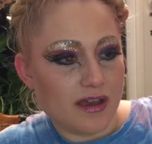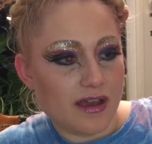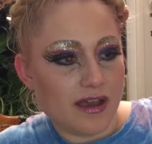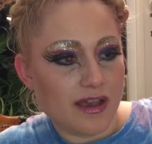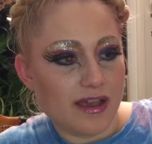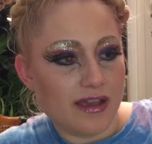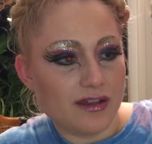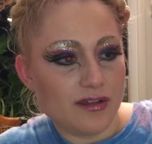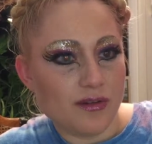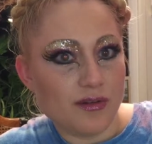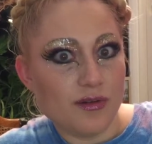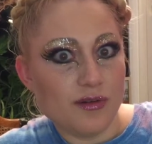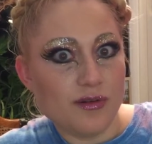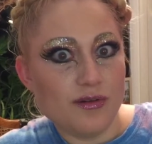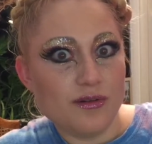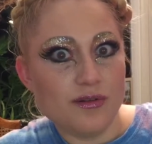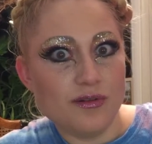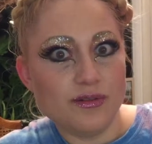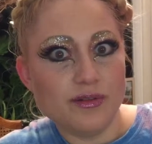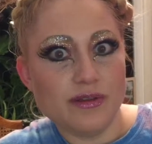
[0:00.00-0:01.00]
I had a
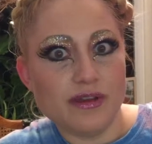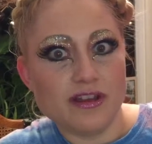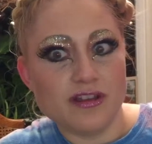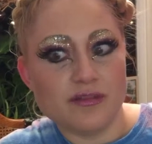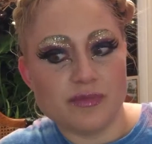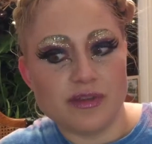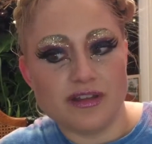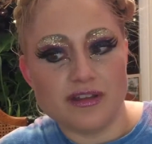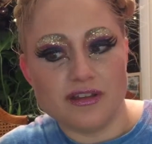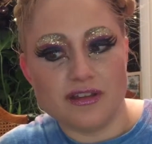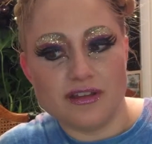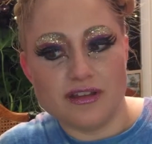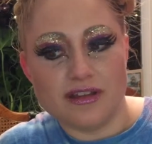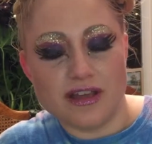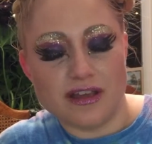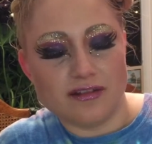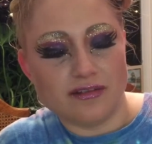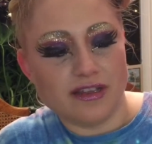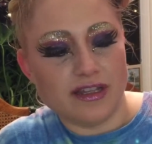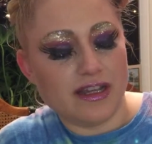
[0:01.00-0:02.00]
whole new element.
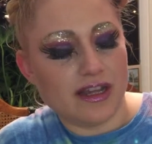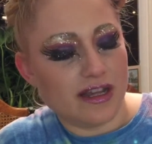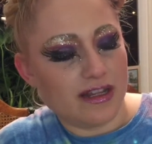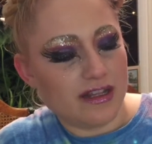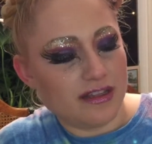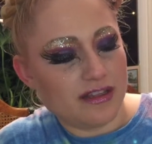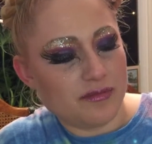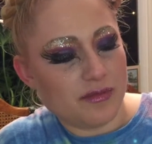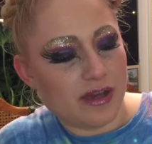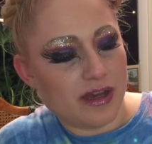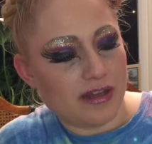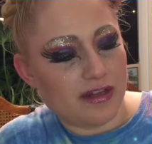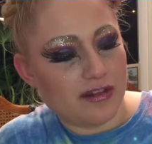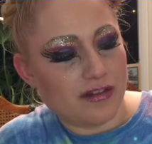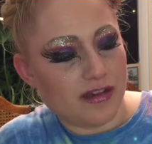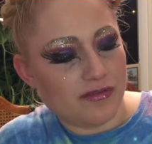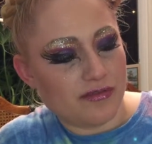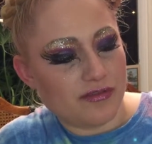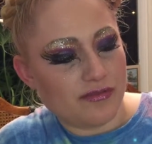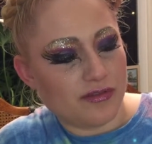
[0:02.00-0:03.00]
Not only guiding them on and
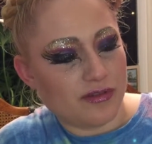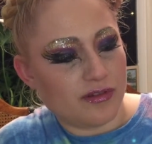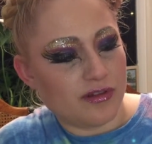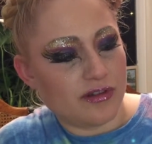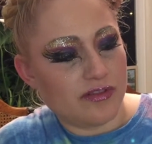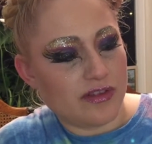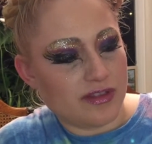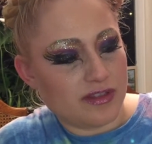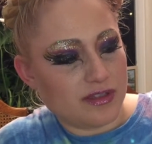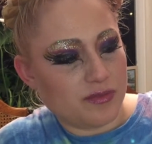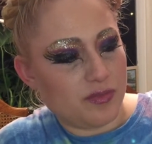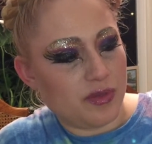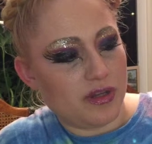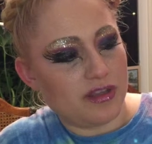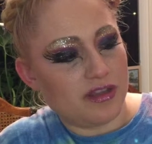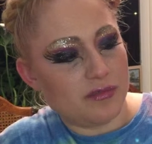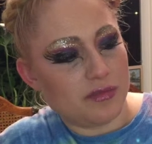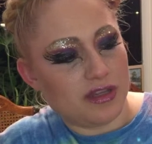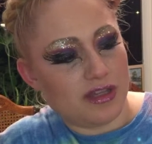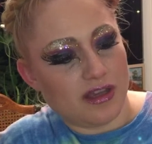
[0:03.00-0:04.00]
off the floor and then
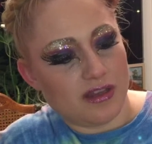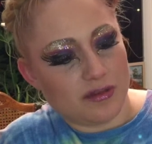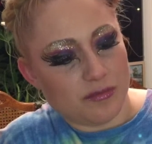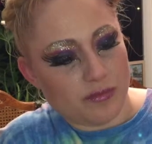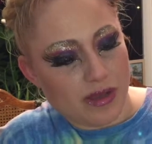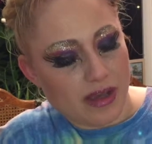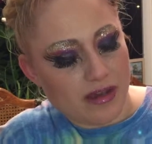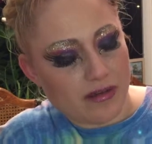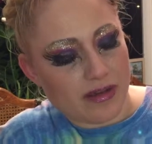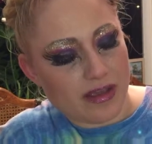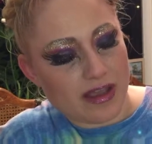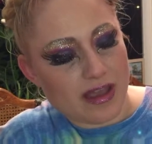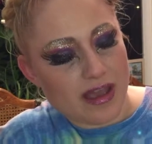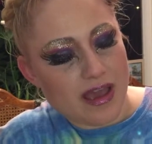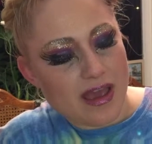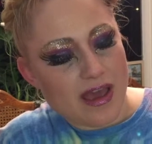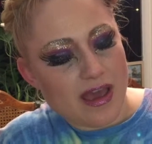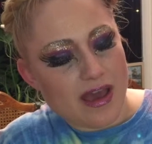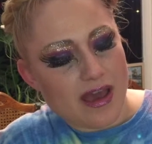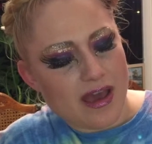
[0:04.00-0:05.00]
spinning them at the end and bowing,
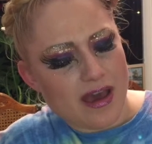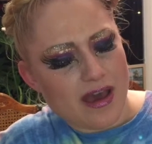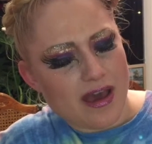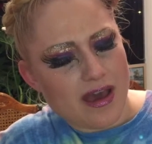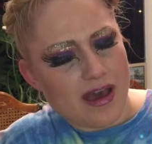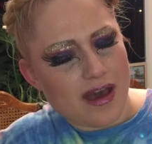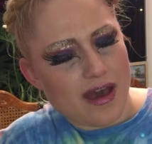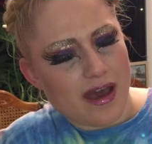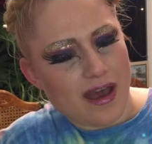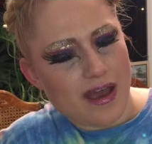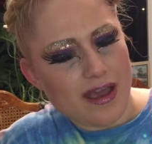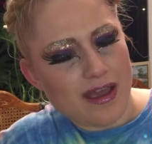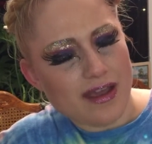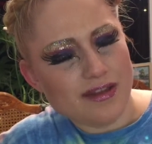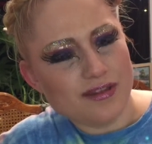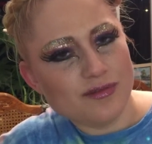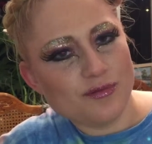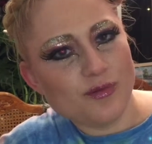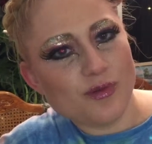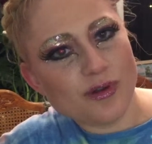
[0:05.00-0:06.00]

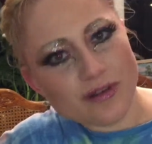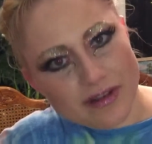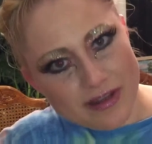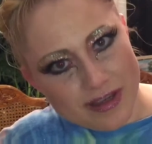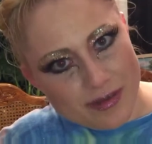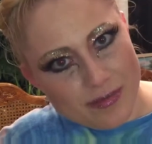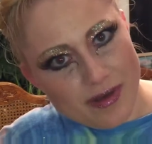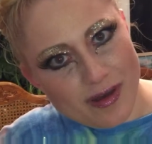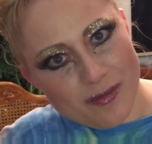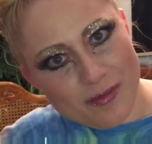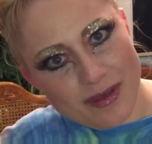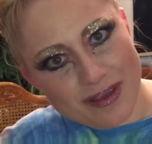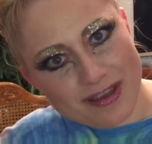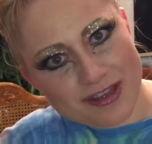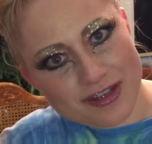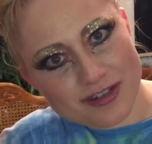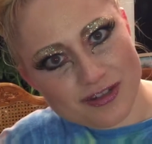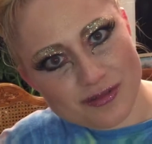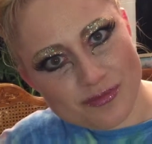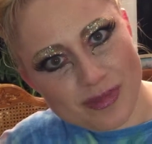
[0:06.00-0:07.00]
I had to worry about
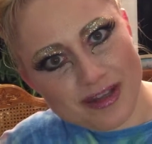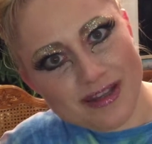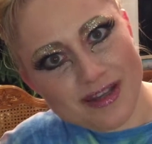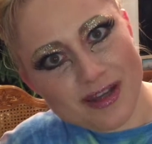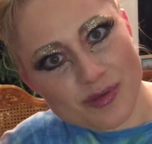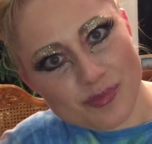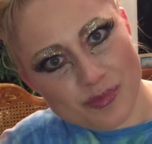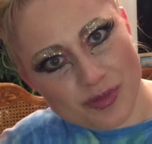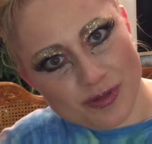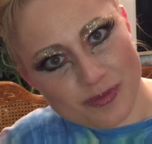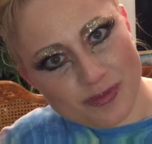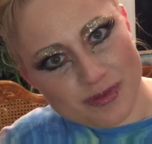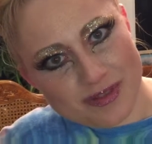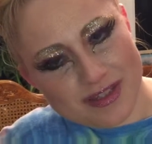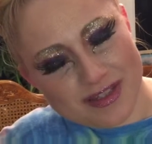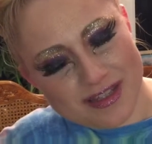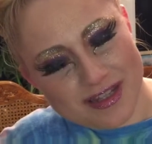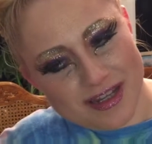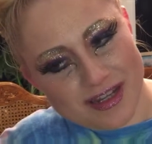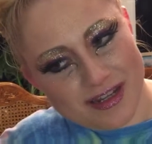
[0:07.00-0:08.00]
making sure my number
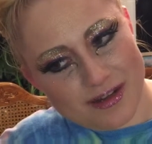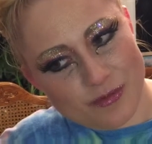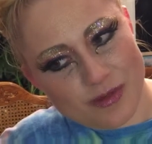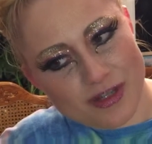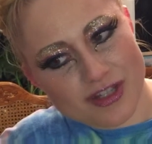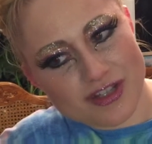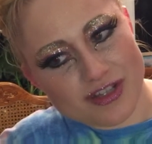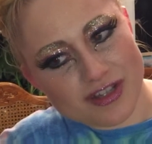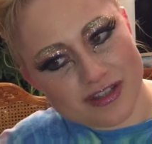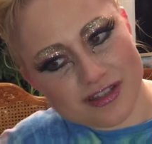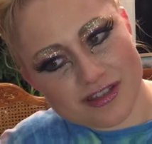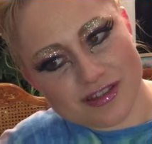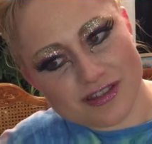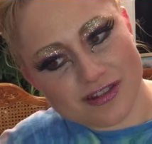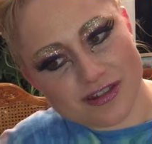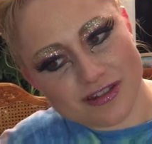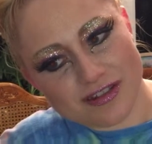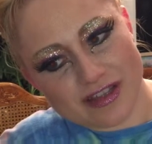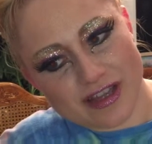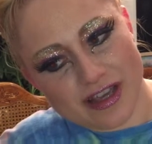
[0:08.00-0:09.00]
was seen. We just
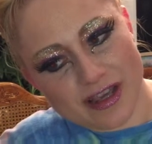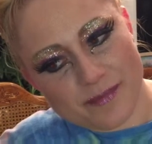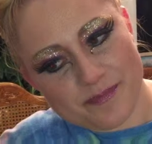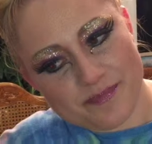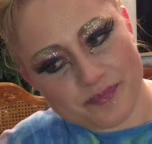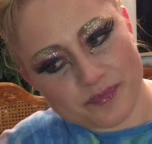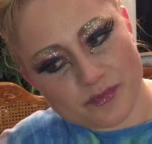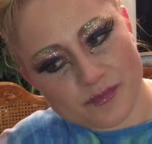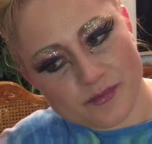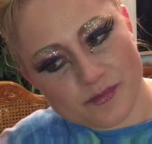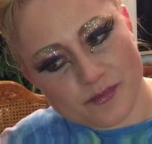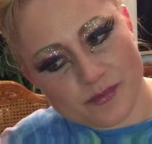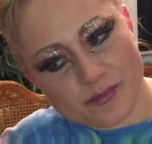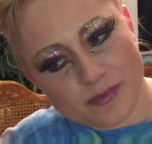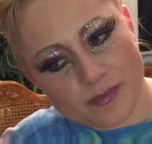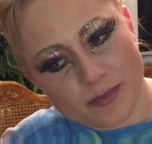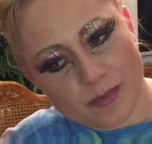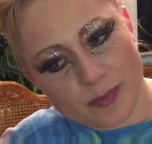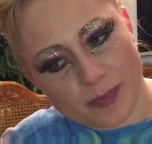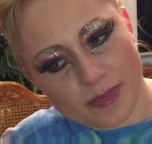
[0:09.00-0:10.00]
learned that.
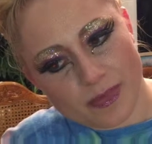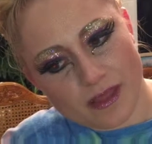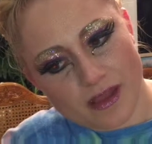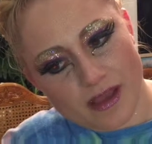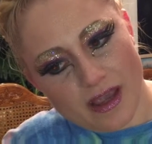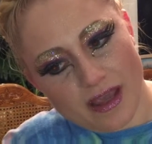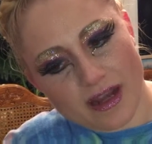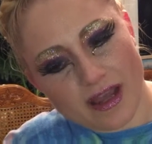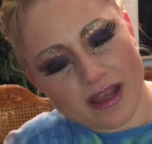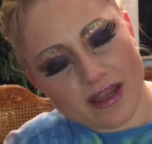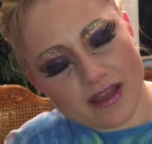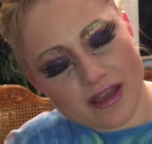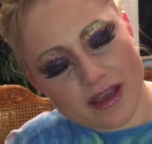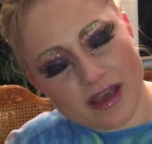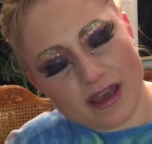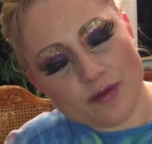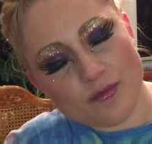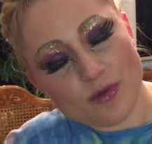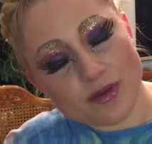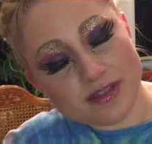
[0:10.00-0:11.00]
And
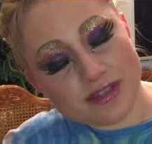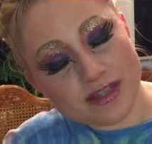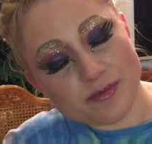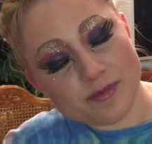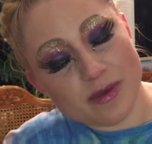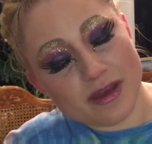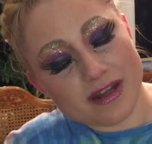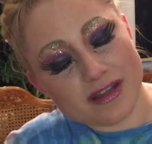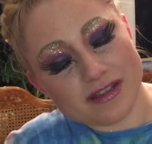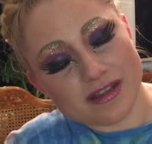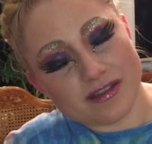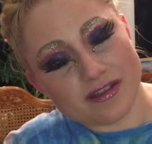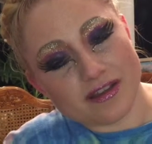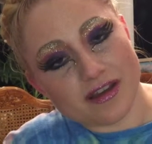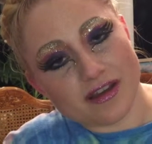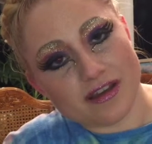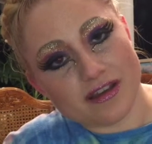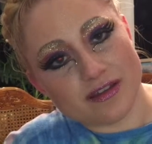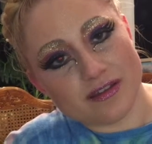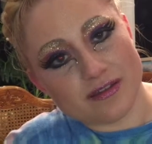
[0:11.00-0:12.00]
it wasn't as bad as I
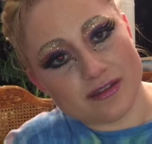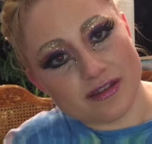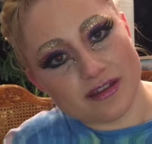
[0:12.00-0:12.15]
thought.